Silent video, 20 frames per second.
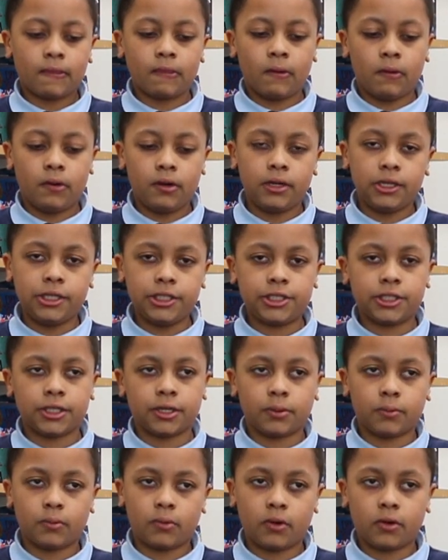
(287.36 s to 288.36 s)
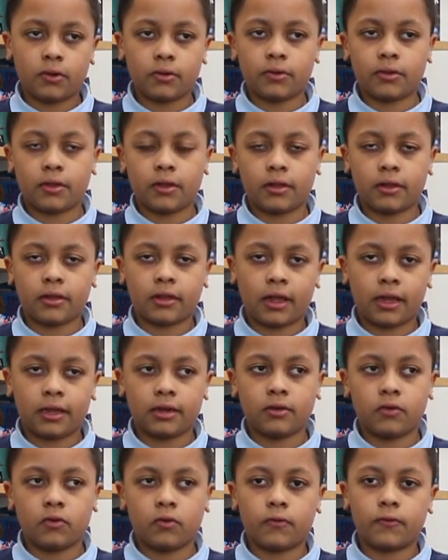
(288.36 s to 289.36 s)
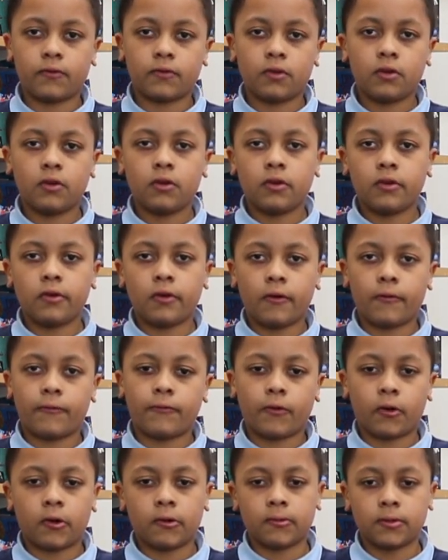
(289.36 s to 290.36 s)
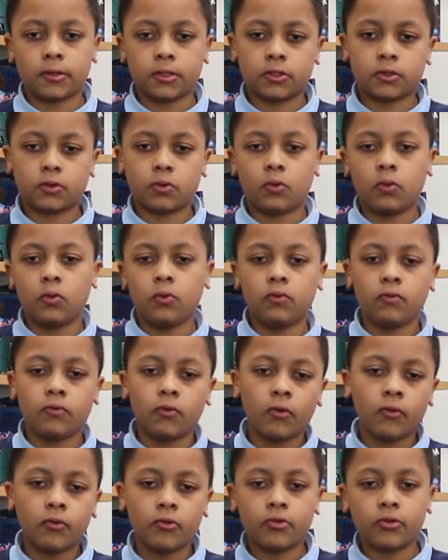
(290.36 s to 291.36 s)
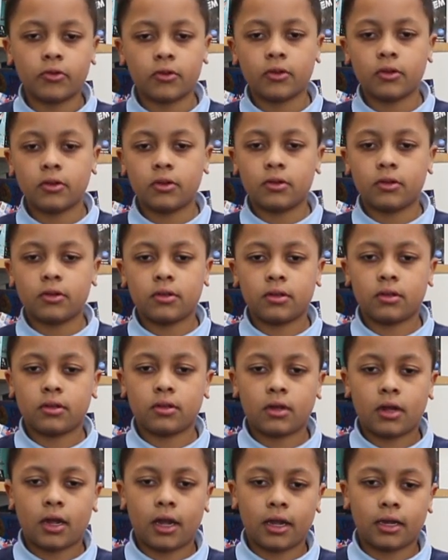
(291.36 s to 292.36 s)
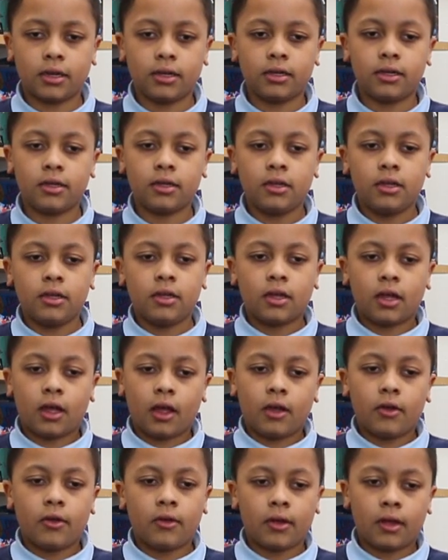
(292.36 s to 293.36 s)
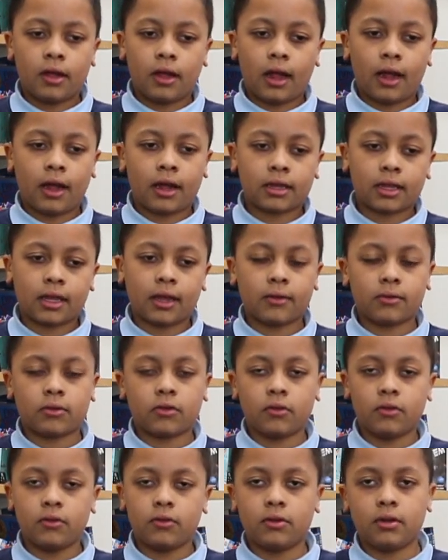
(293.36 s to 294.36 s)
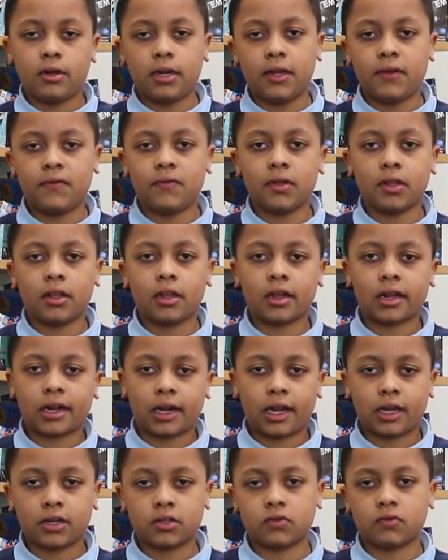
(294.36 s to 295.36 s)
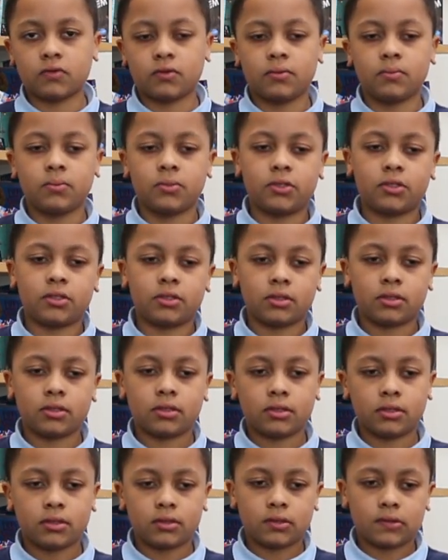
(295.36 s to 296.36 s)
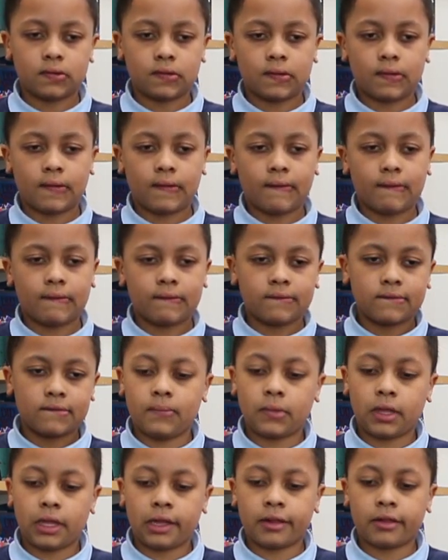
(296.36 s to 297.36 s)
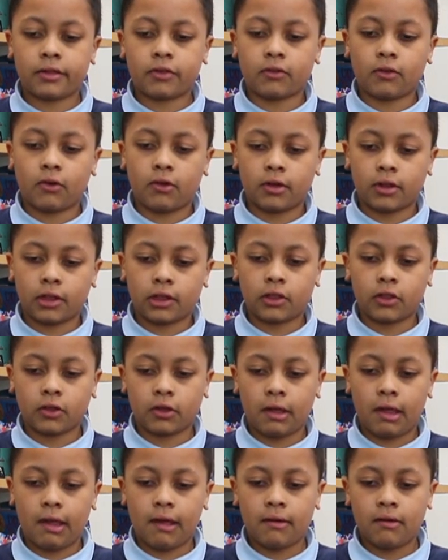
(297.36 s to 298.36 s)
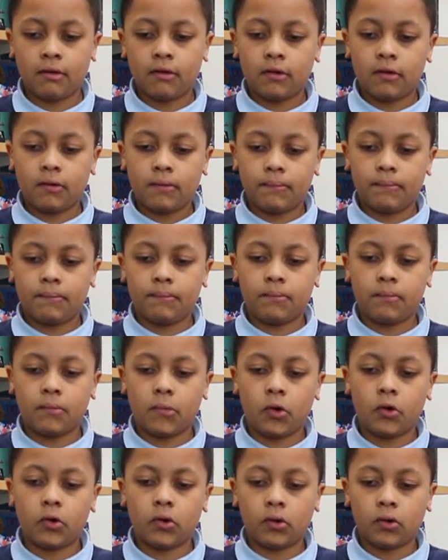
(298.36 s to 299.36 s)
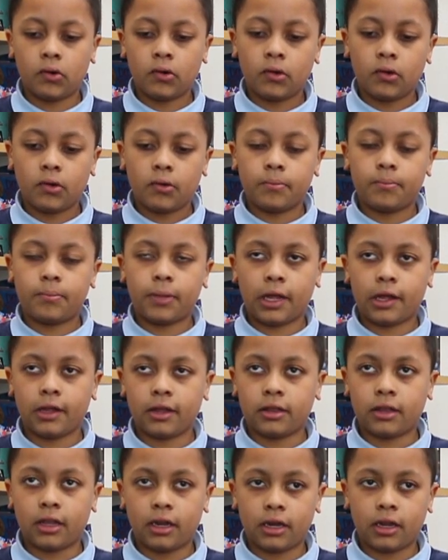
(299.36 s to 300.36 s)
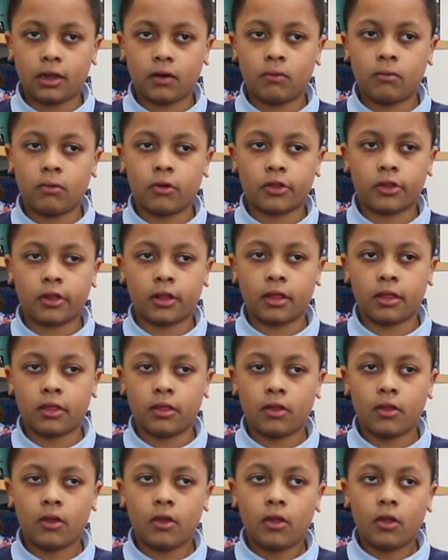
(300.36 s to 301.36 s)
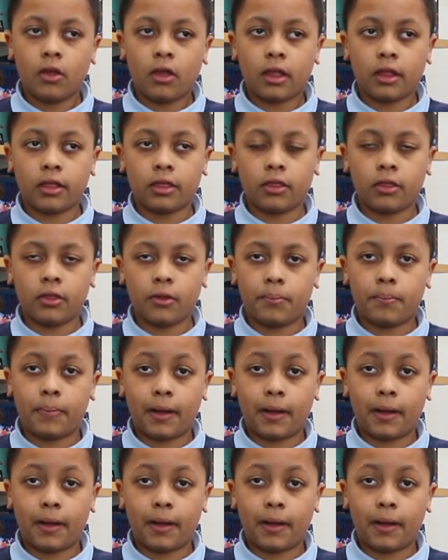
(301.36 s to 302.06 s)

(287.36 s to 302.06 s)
not listening what they're saying, or not following school rules, and I kept on leaving the classrooms. It's starting to get more better than it was in the